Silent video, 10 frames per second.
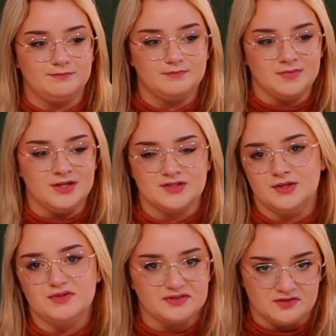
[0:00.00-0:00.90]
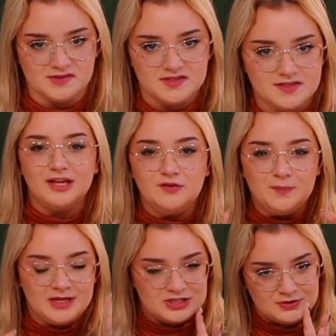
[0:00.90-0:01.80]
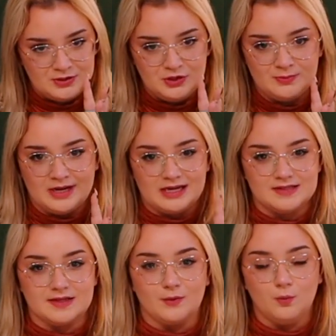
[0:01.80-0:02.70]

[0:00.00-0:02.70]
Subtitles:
there's no difference. If you picture in your mind like